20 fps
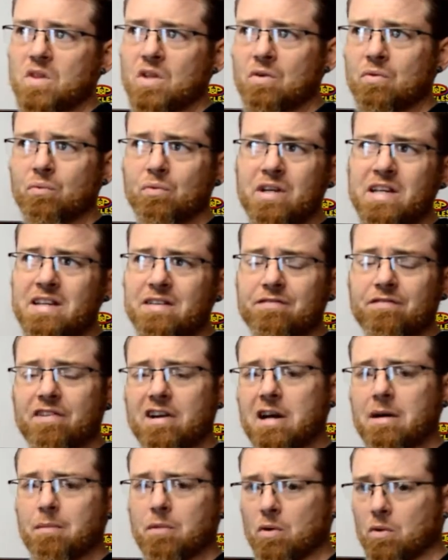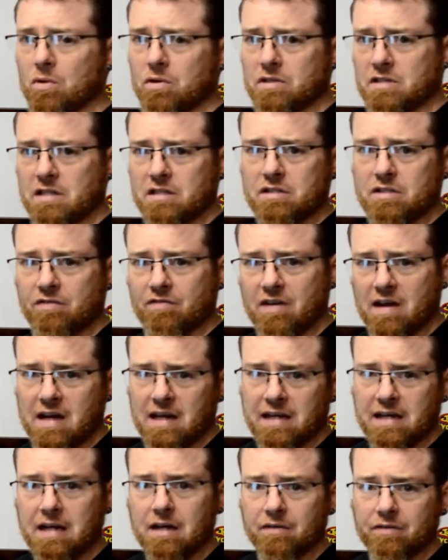reading fair boards that you
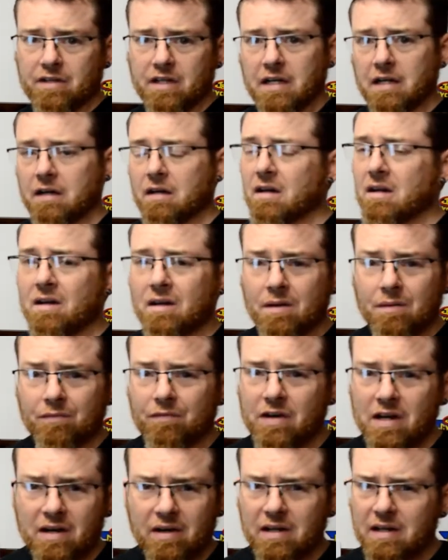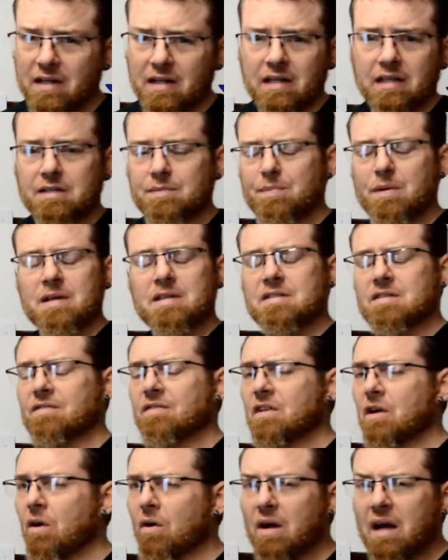find out there. Very
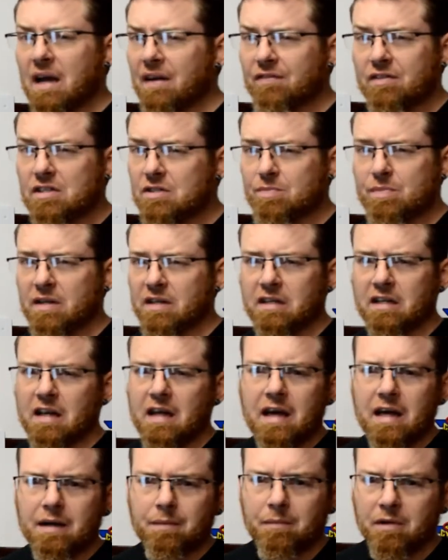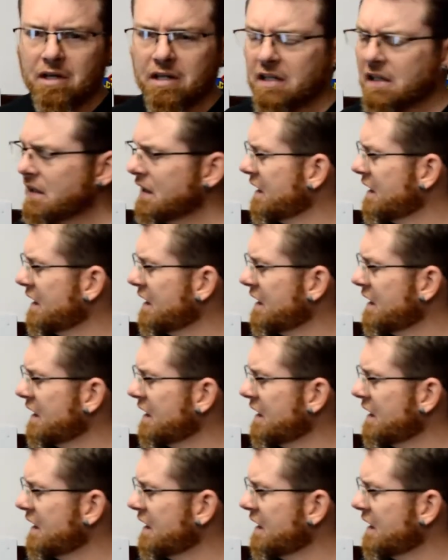inexpensive. Don't have to spend a lot of money.